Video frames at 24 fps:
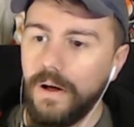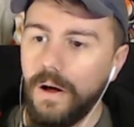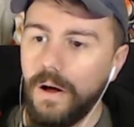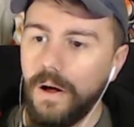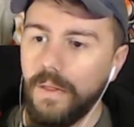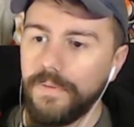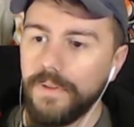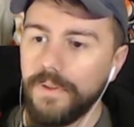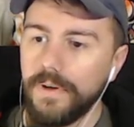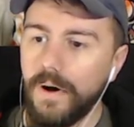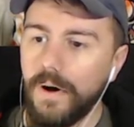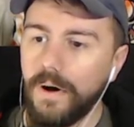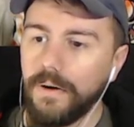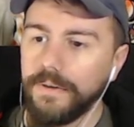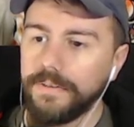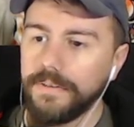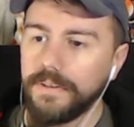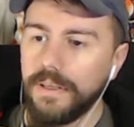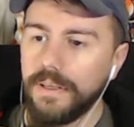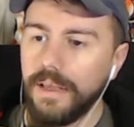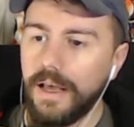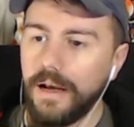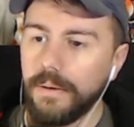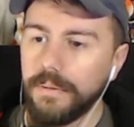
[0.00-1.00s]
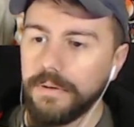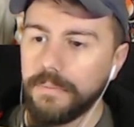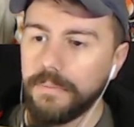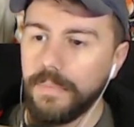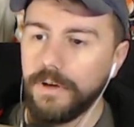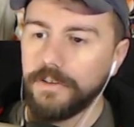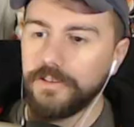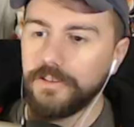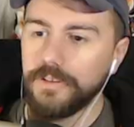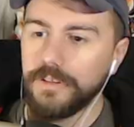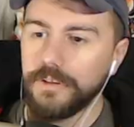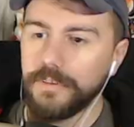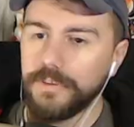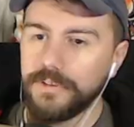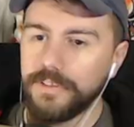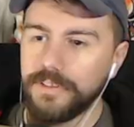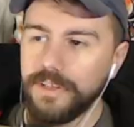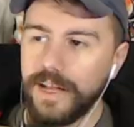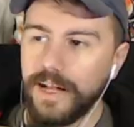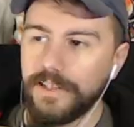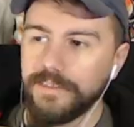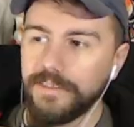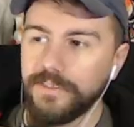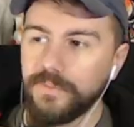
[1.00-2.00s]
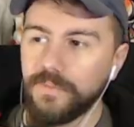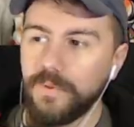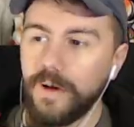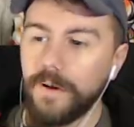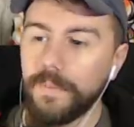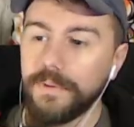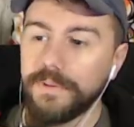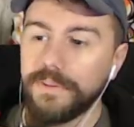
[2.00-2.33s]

on the alt account with much lower stats as well.